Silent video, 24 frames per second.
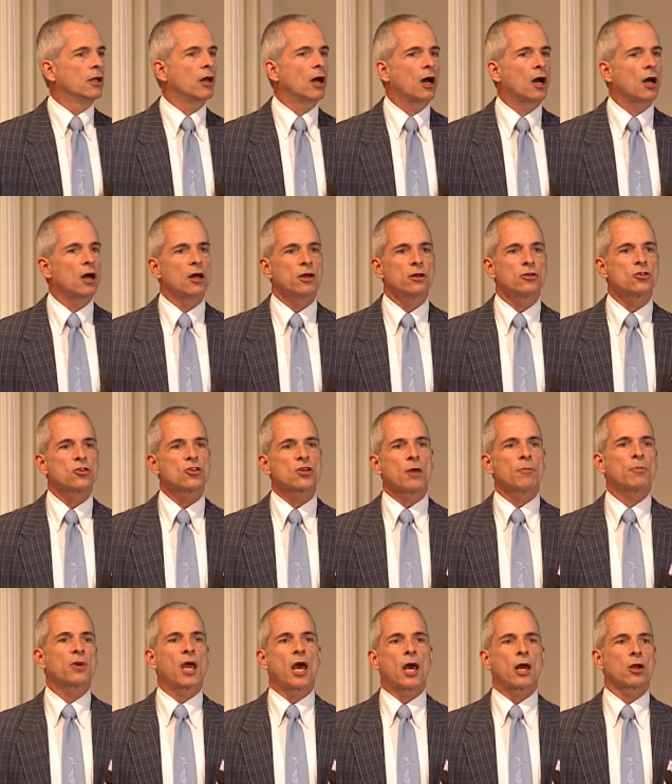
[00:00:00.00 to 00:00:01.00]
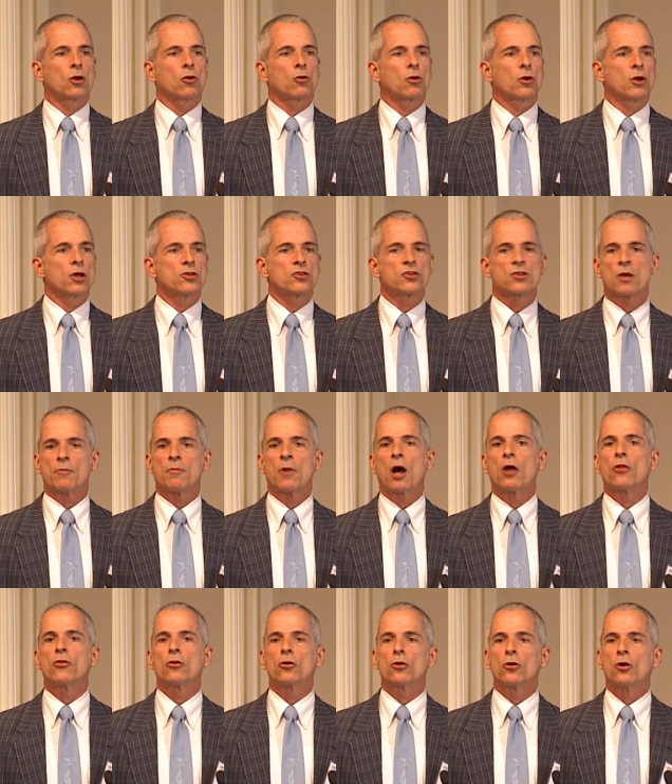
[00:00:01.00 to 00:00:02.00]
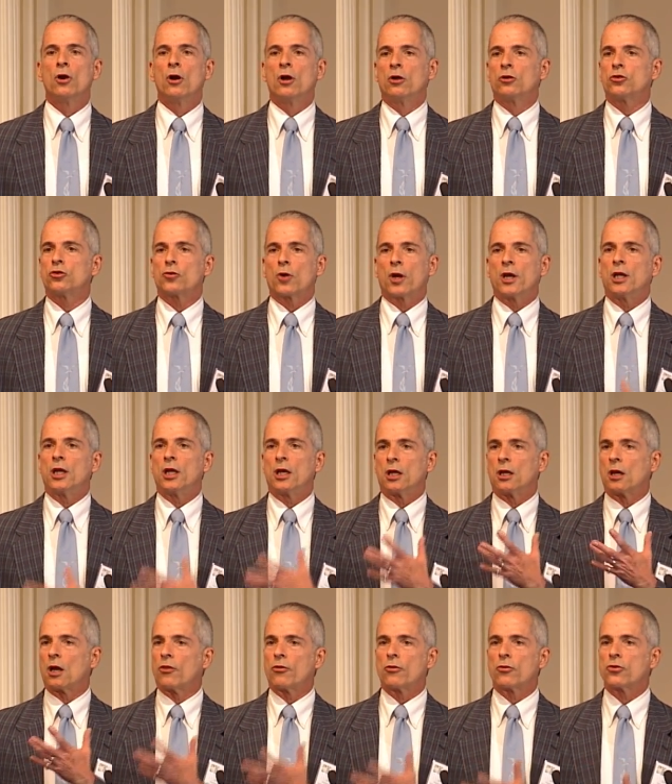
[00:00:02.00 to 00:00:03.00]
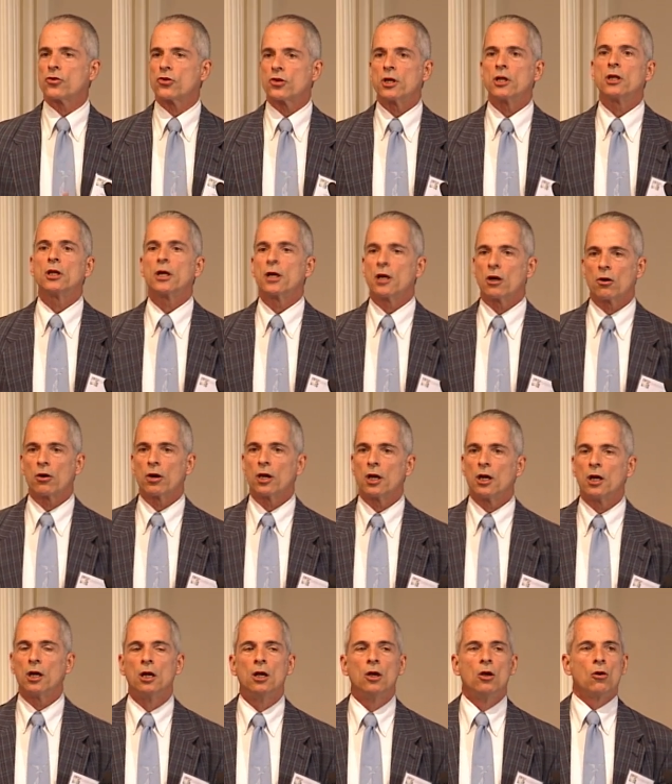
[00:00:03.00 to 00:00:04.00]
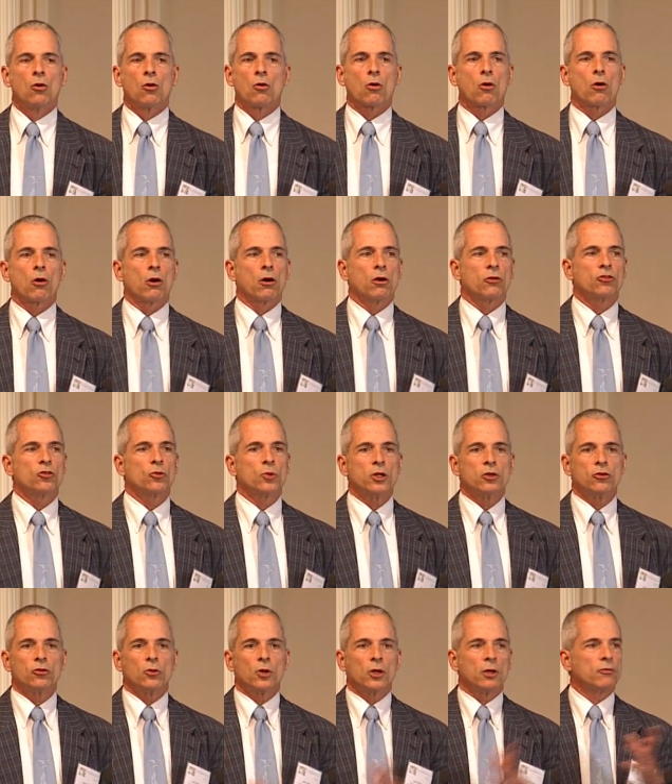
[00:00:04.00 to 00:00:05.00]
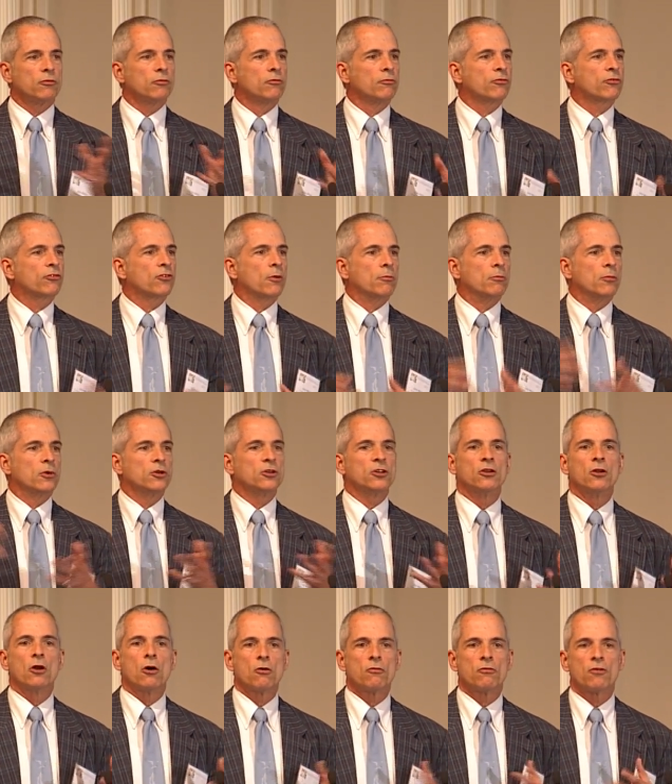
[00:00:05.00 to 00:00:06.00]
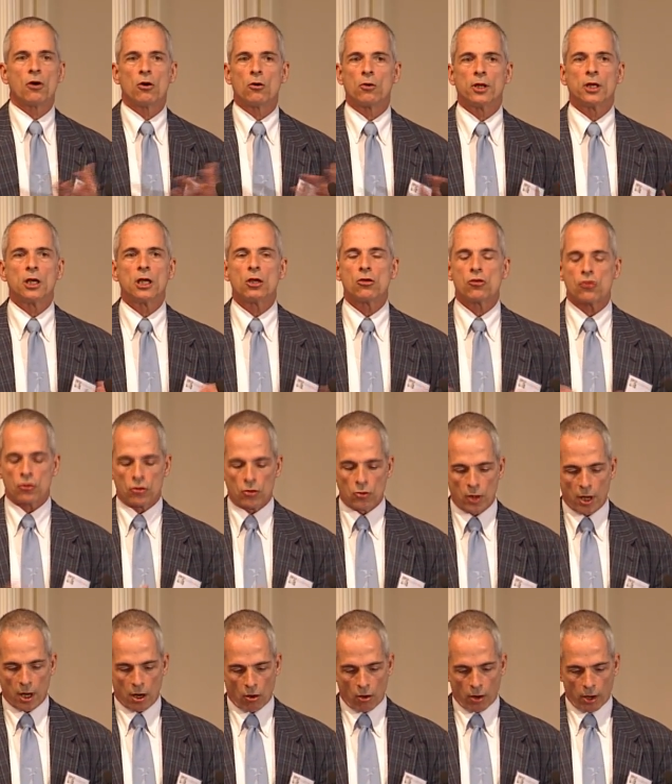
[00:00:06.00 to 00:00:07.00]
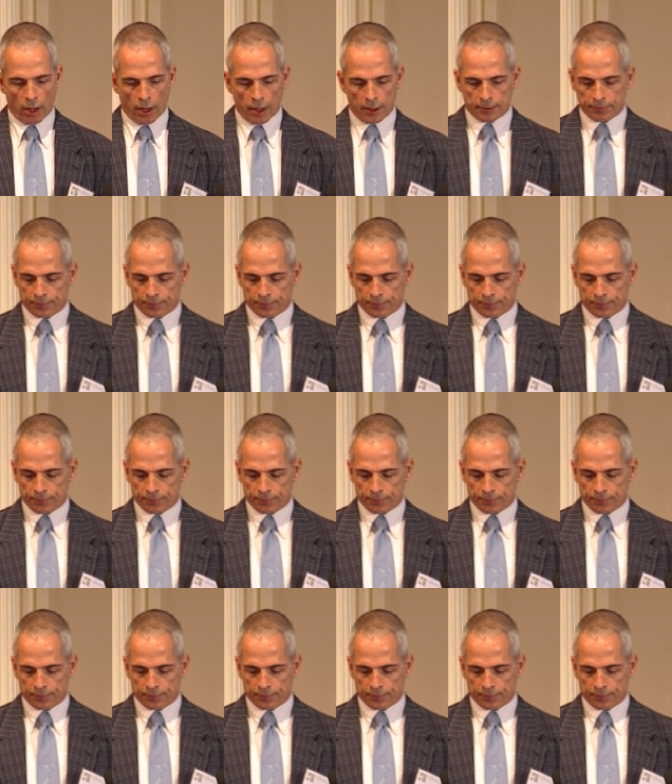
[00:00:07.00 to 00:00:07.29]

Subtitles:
subcategorize some other training in other skill area? Or do we do it from de novo in each new area?